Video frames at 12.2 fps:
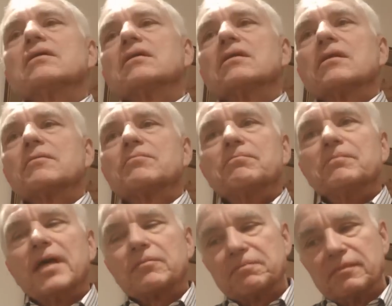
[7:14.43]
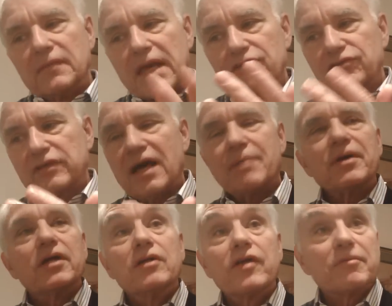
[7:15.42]
The next stop,
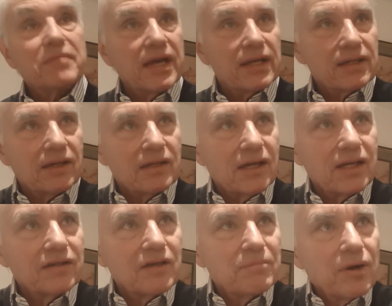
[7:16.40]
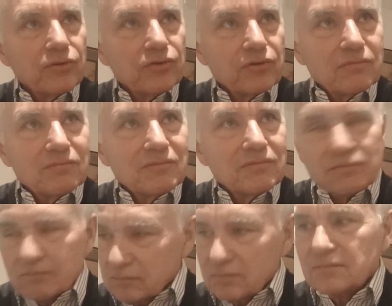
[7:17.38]
another man got on, and they both
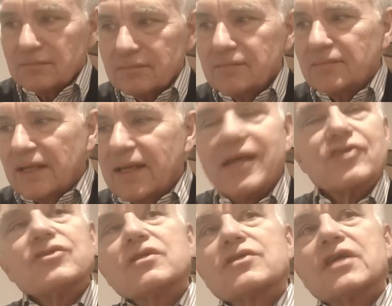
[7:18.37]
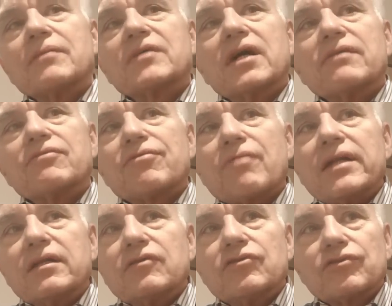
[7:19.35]
engaged in the same kind of
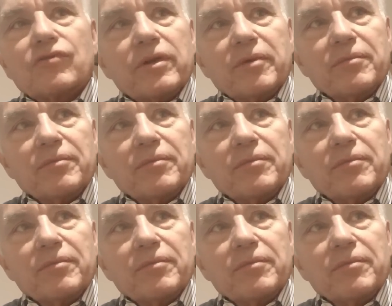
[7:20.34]
threatening, screaming